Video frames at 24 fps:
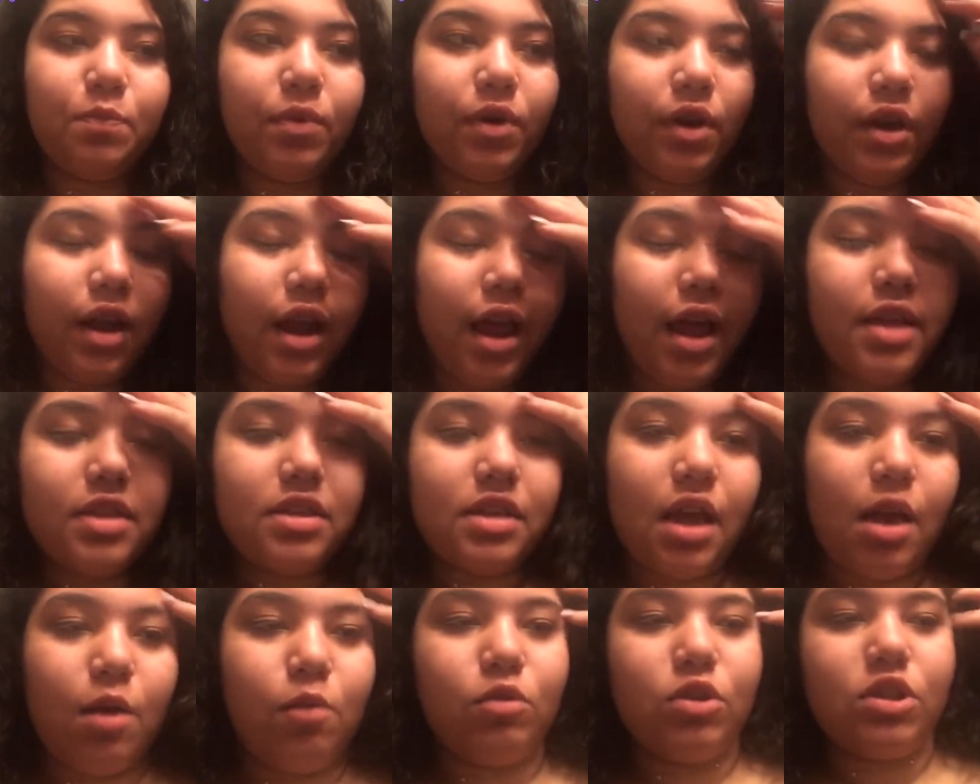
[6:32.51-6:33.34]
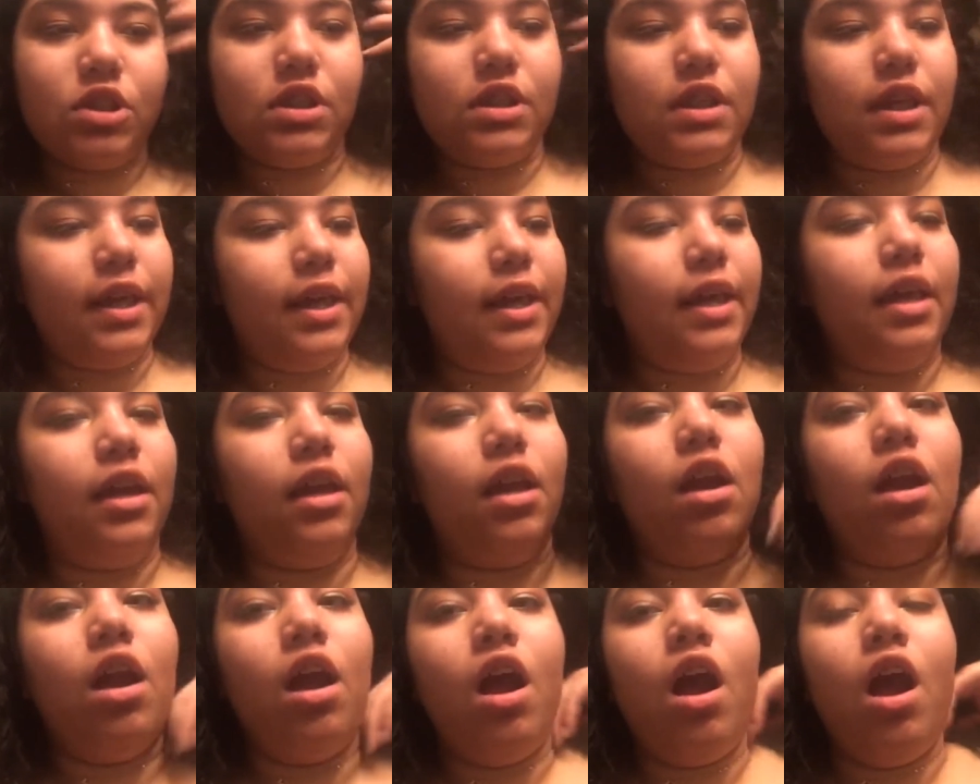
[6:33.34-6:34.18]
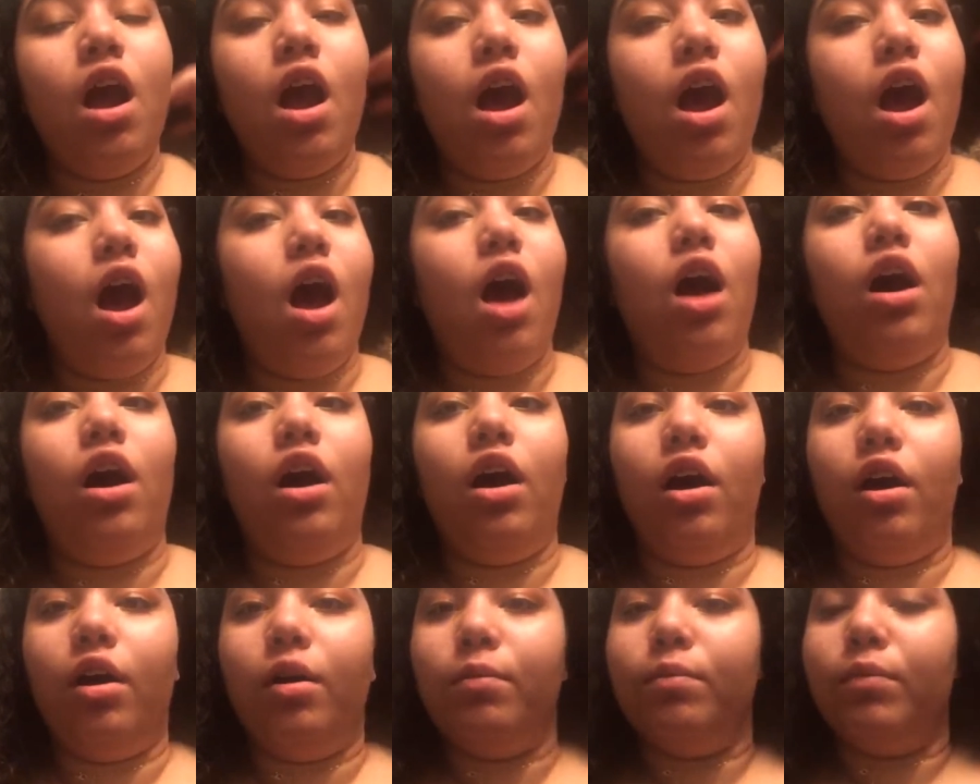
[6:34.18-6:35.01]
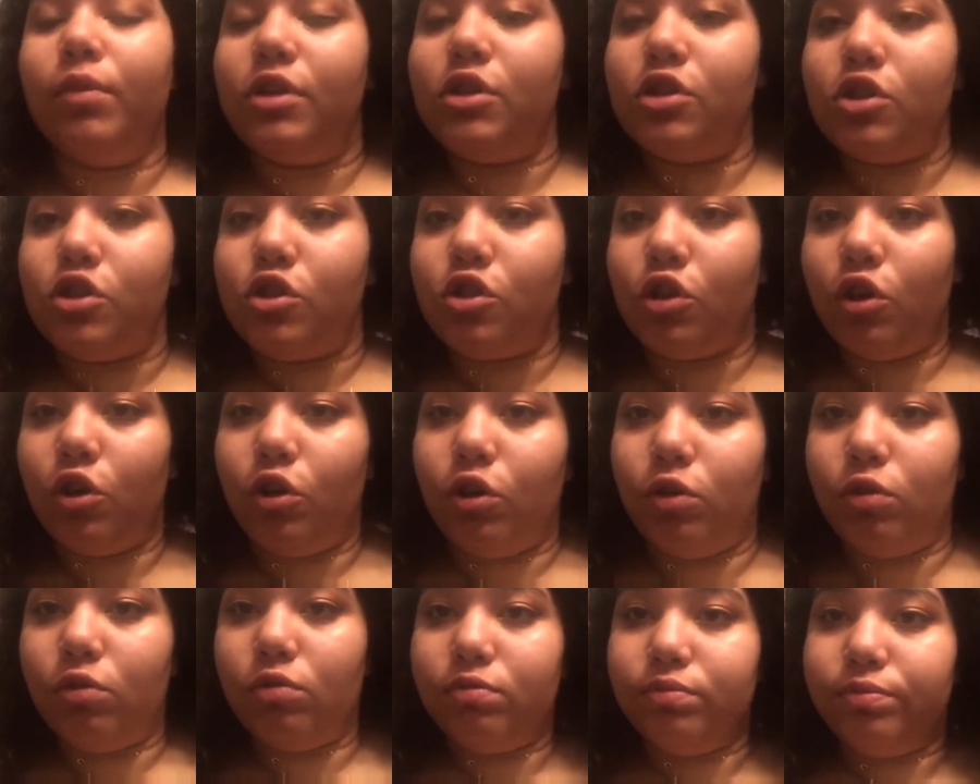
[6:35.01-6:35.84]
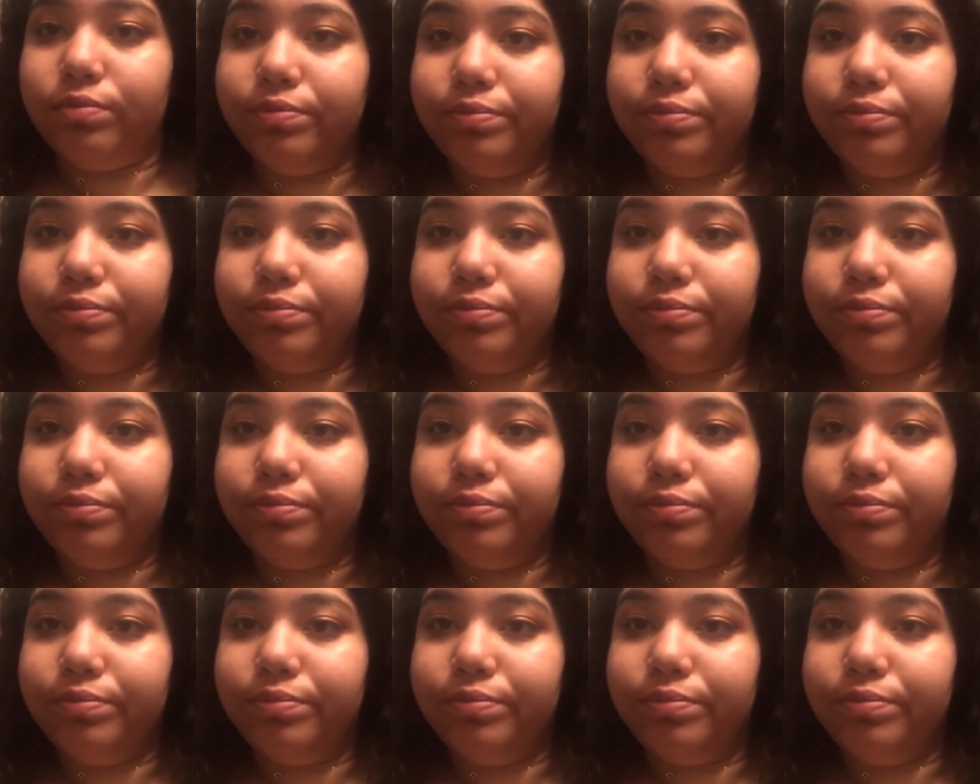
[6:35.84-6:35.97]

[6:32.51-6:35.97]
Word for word: but as I was saying, um, so